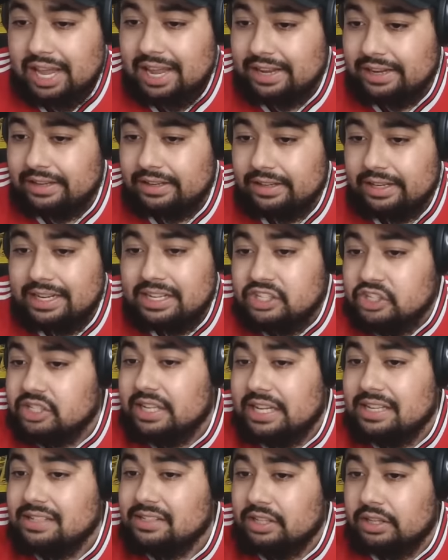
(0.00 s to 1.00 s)
eight. He
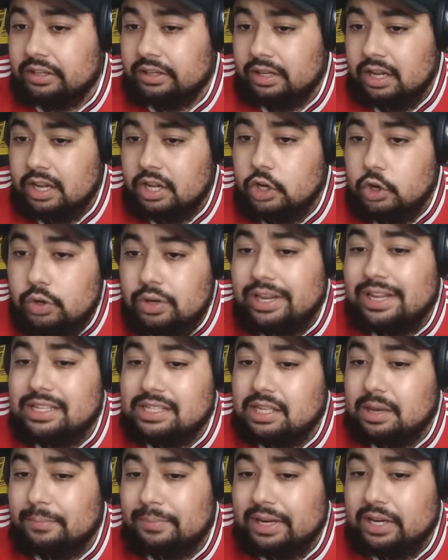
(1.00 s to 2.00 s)
just isn't. You need
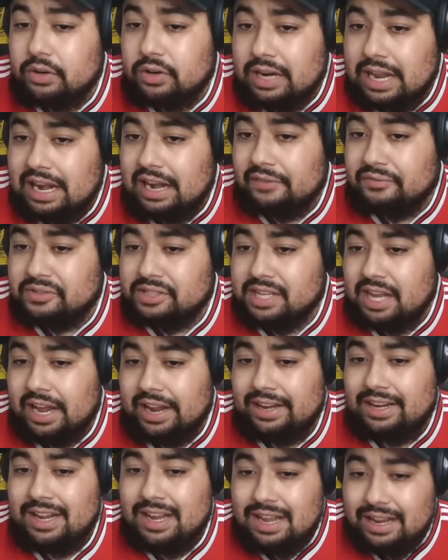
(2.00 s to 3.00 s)
somebody on that left
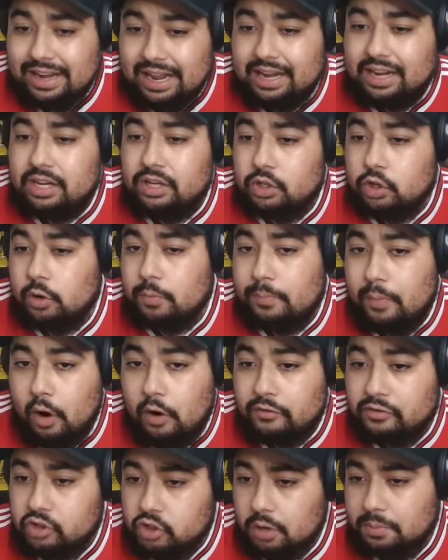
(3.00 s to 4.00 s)
side that can do
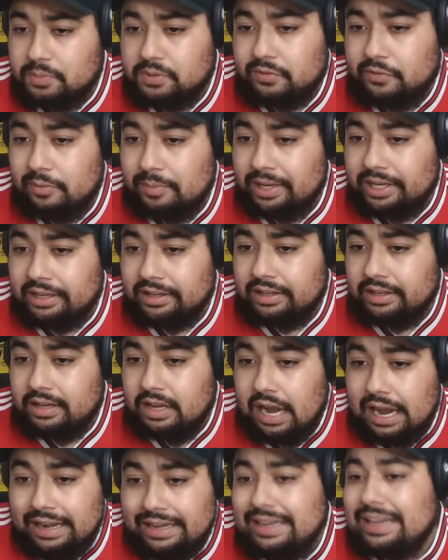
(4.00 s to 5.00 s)
both jobs for me.
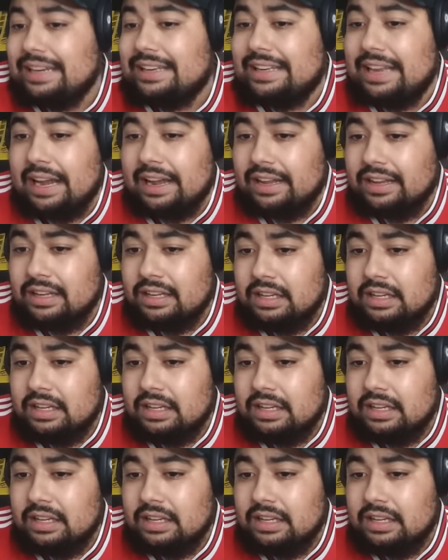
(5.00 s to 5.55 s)
I need that.